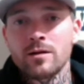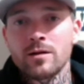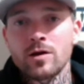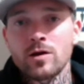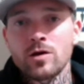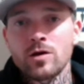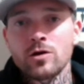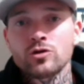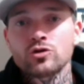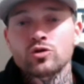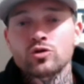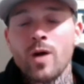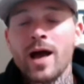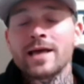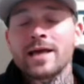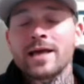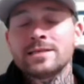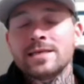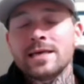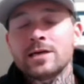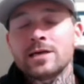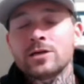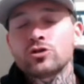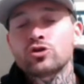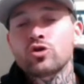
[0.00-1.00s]
So I
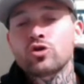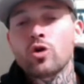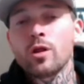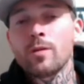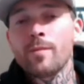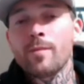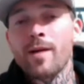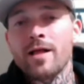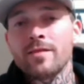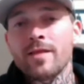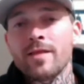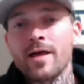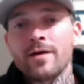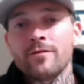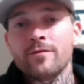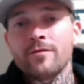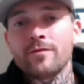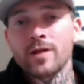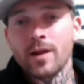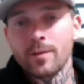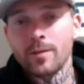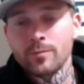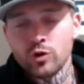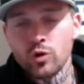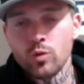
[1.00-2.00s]
take control of my life,
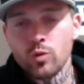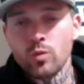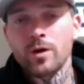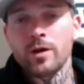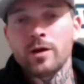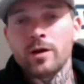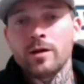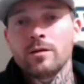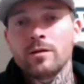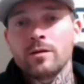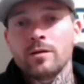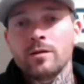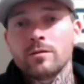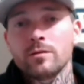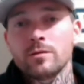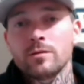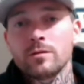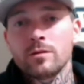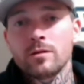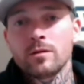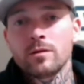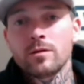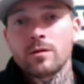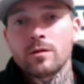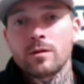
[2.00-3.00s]
and I'm doing
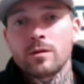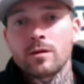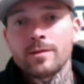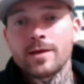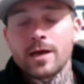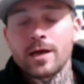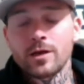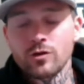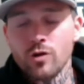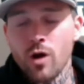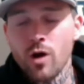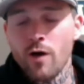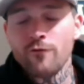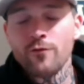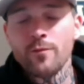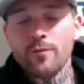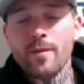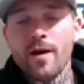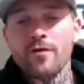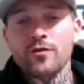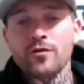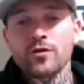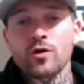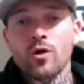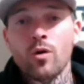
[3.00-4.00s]
it. Getting off of
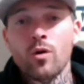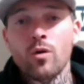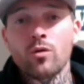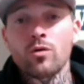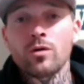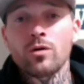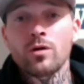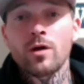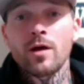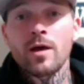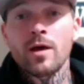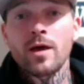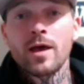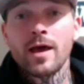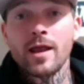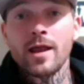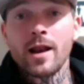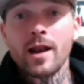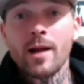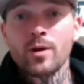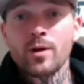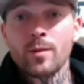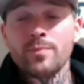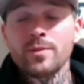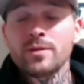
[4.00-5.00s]
methadone, and I'm
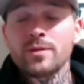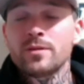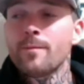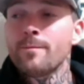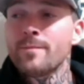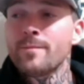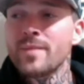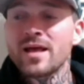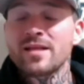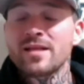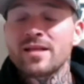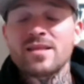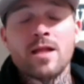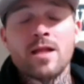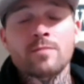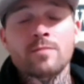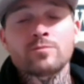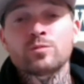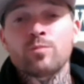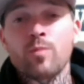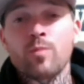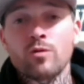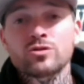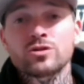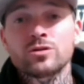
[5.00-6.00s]
going to be the man that I'm
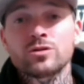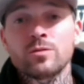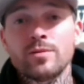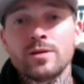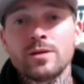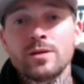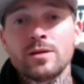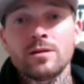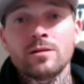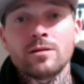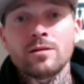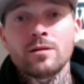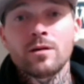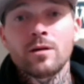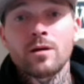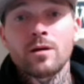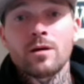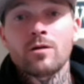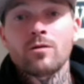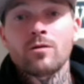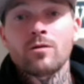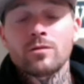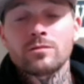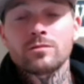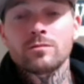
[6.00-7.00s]
supposed to be
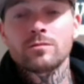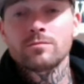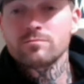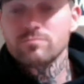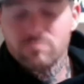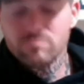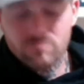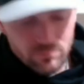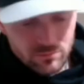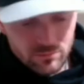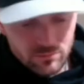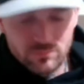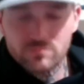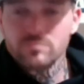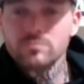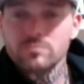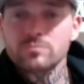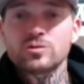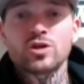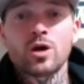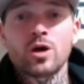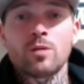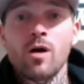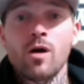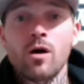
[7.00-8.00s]

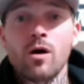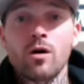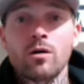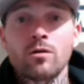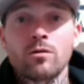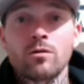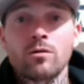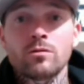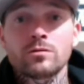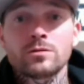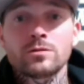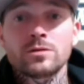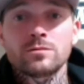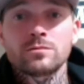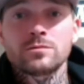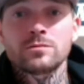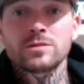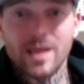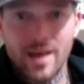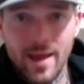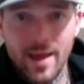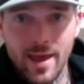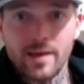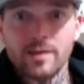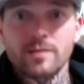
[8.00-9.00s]
tomorrow,
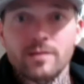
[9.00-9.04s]
today.